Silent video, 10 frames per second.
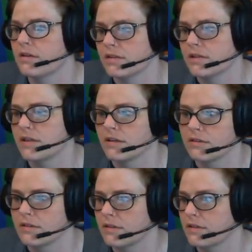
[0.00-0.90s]
So,
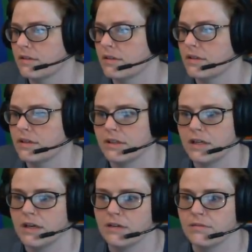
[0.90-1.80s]

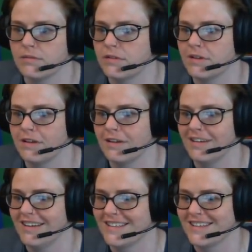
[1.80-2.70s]
yeah.
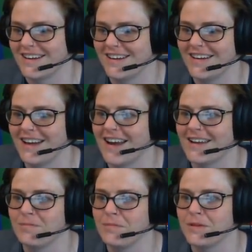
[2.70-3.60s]
Sorry, I
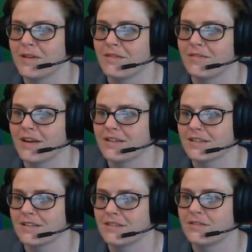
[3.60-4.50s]
didn't mute that fast
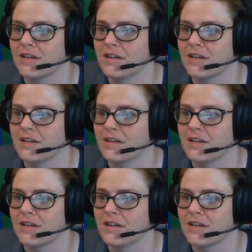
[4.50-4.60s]
enough.